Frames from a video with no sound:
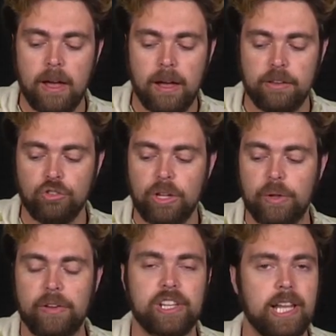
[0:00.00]
Additionally,
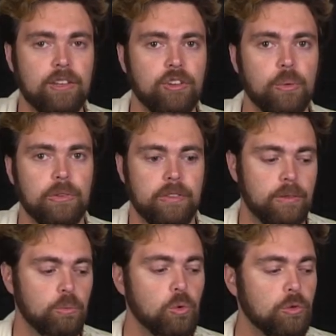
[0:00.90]
what I really like too is
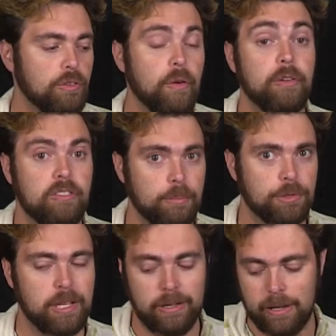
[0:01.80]
that the rules are very
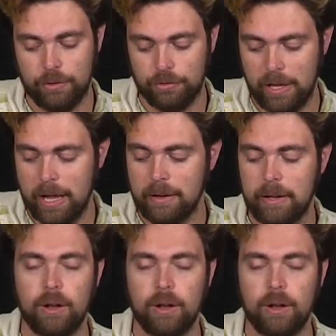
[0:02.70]
simple to understand.